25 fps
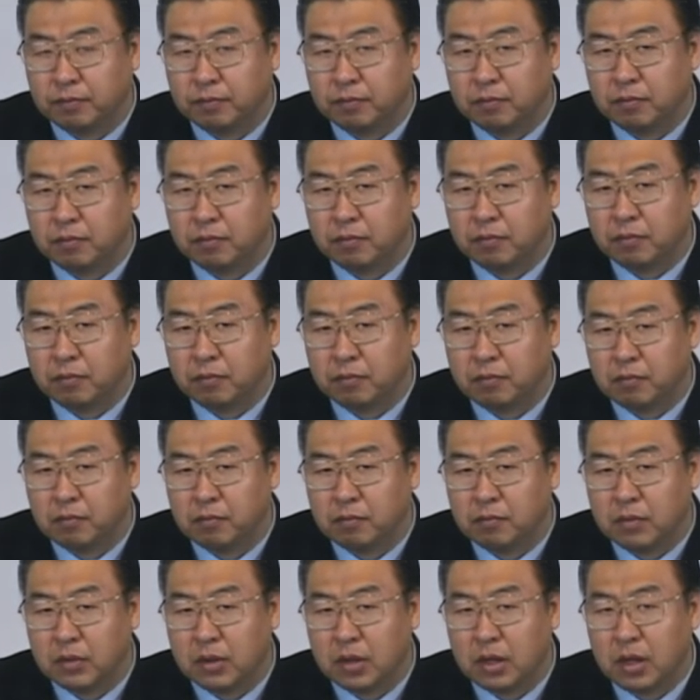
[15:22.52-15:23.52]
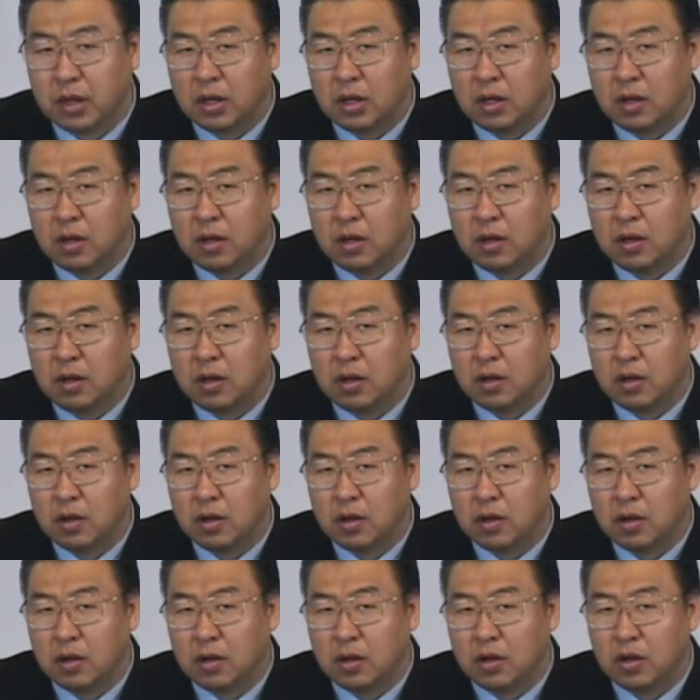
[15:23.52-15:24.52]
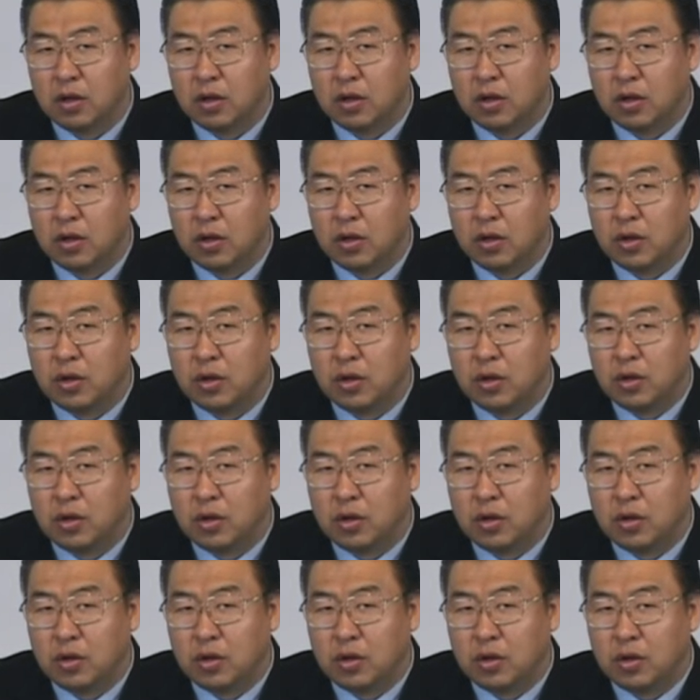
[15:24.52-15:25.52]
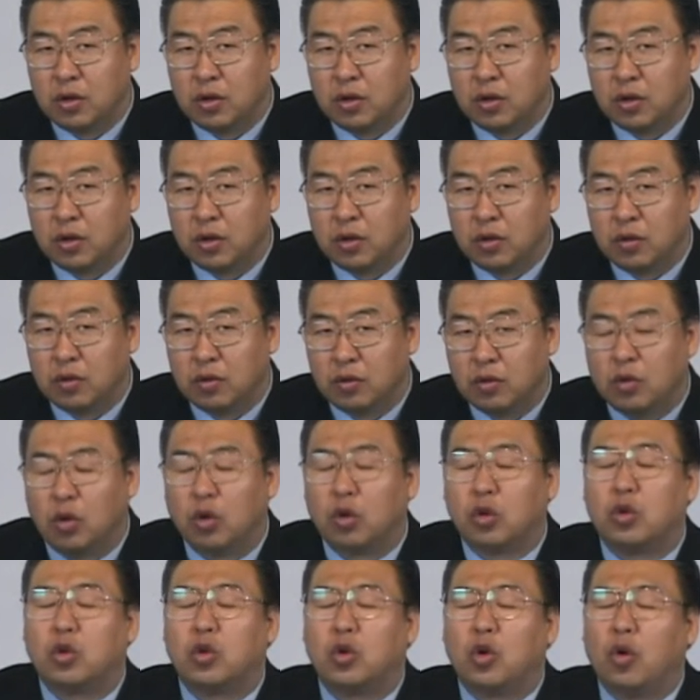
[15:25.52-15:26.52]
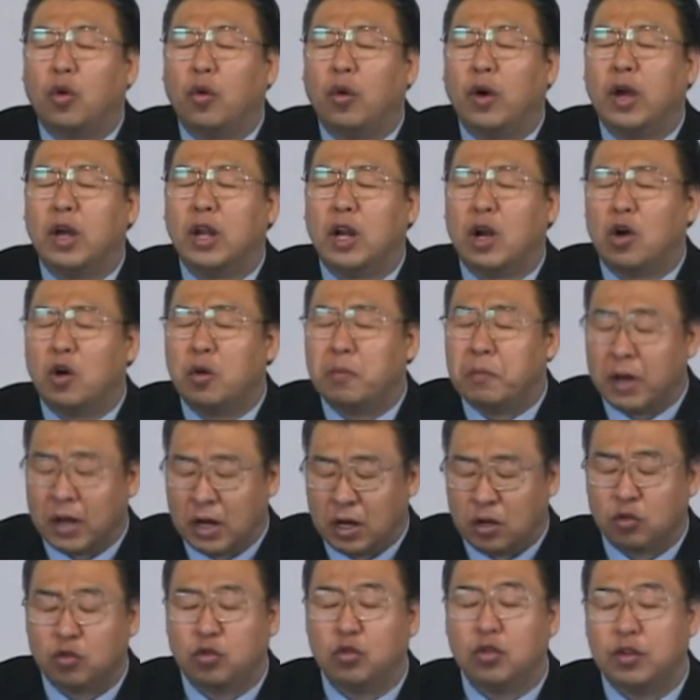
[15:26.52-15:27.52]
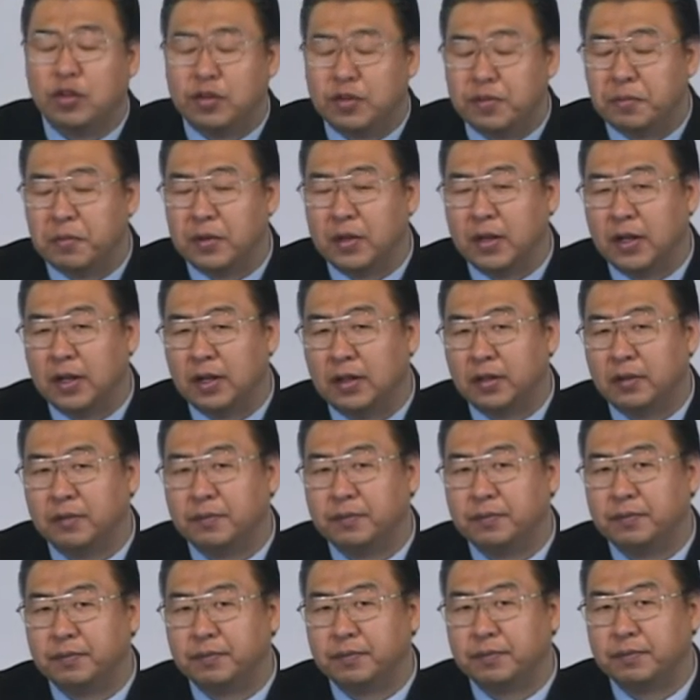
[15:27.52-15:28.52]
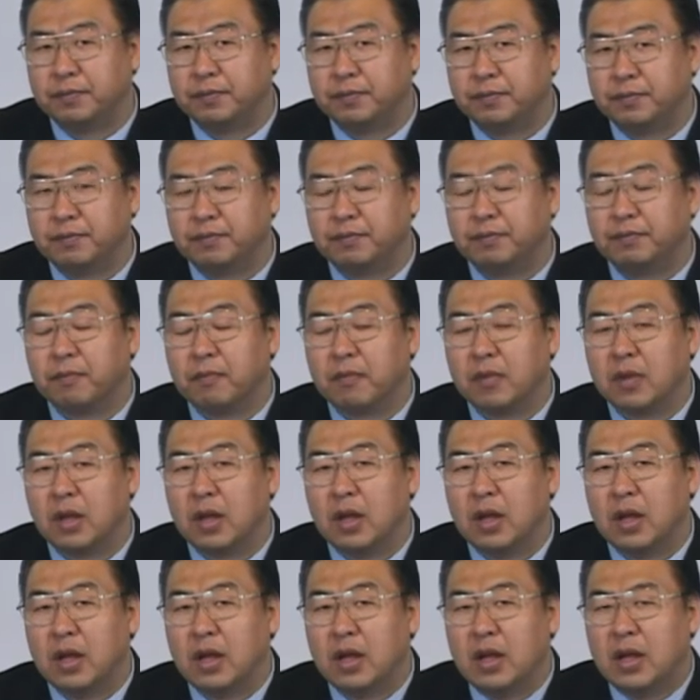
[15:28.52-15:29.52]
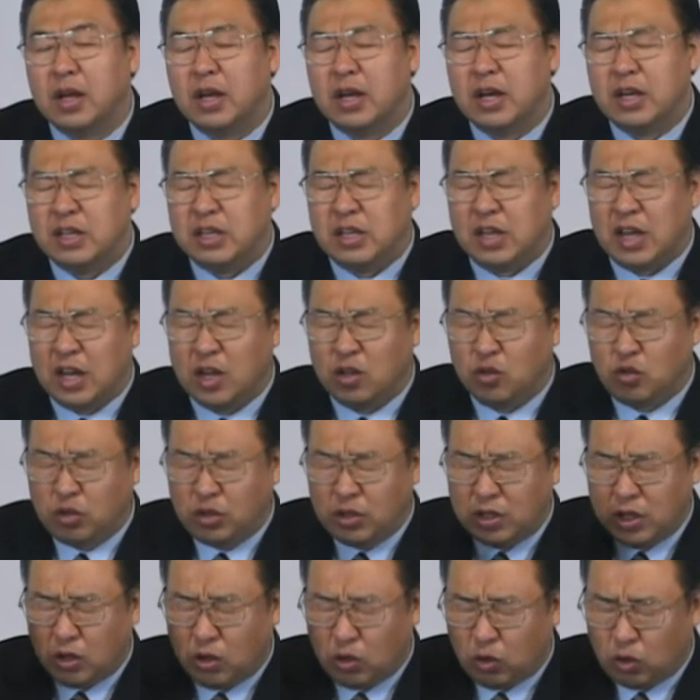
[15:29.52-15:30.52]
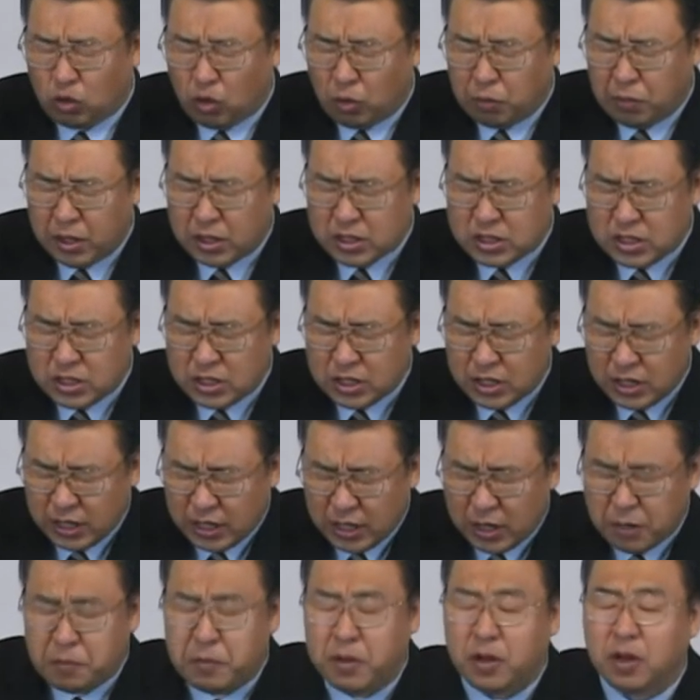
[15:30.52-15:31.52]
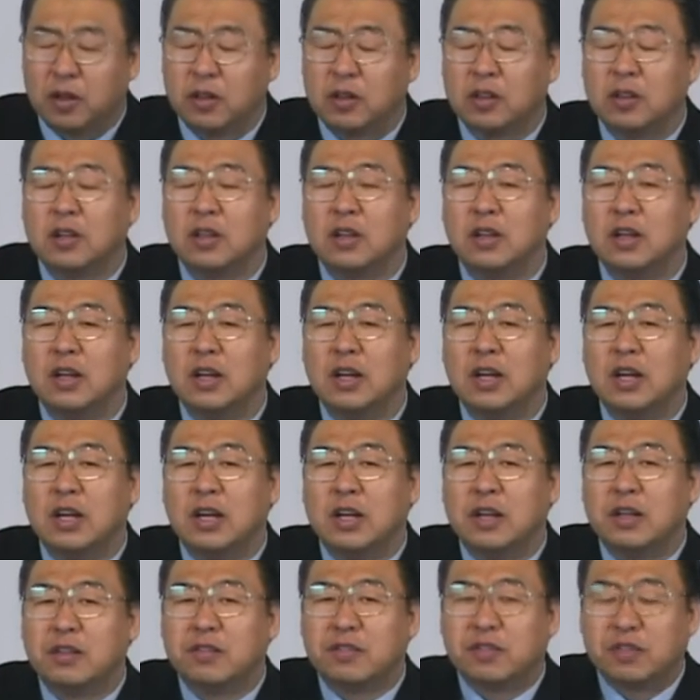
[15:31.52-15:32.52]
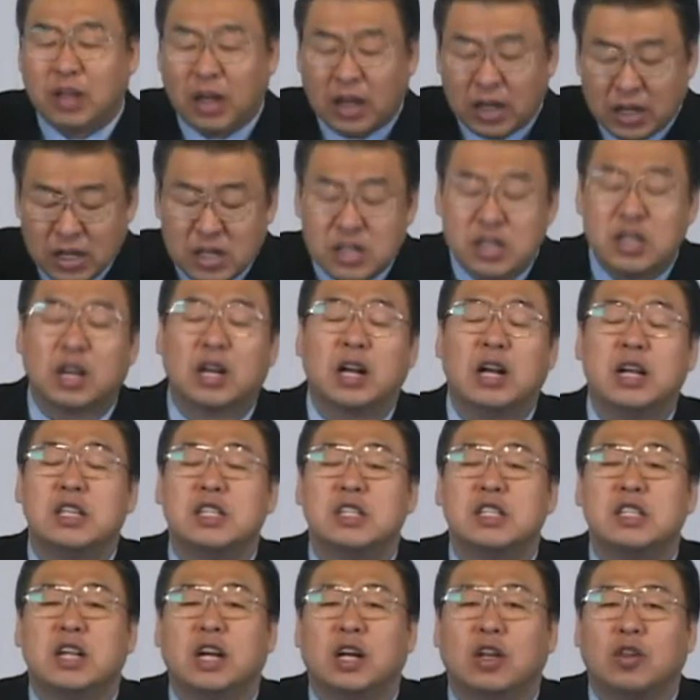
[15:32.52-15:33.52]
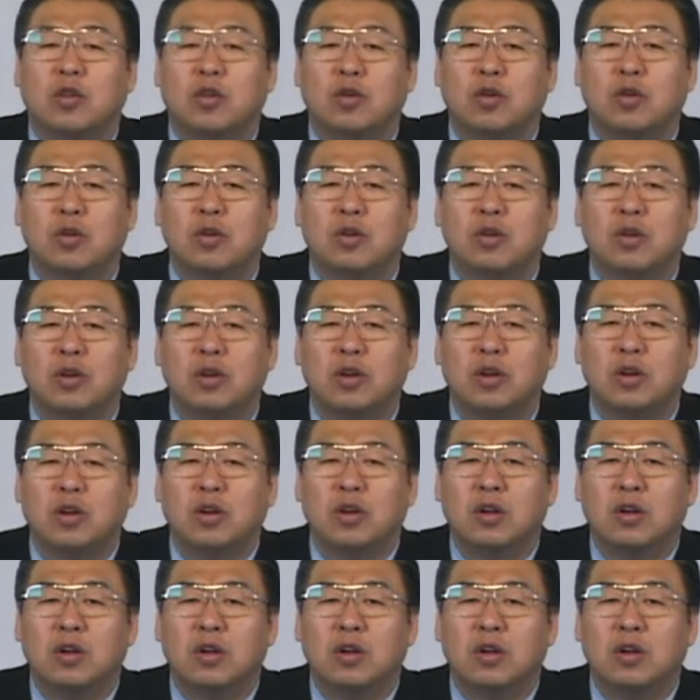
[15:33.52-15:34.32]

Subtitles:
If the man did not die and could walk outdoors with his staff, the one who struck him was not held responsible.